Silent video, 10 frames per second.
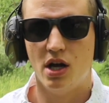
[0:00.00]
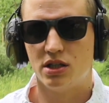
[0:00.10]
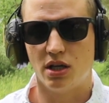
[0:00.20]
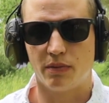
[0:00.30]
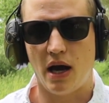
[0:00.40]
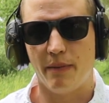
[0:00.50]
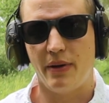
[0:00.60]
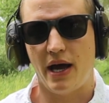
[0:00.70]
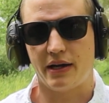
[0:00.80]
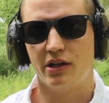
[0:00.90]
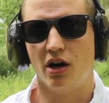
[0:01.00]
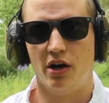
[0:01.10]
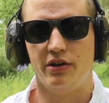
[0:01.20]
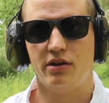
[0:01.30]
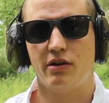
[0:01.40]
subcompact
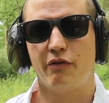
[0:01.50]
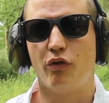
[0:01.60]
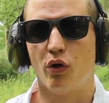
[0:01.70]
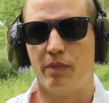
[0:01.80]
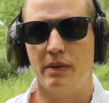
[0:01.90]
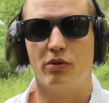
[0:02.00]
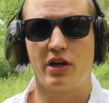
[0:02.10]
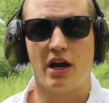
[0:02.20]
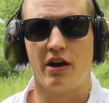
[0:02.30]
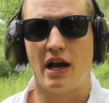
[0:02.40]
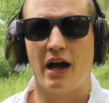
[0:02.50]
gun for people carrying.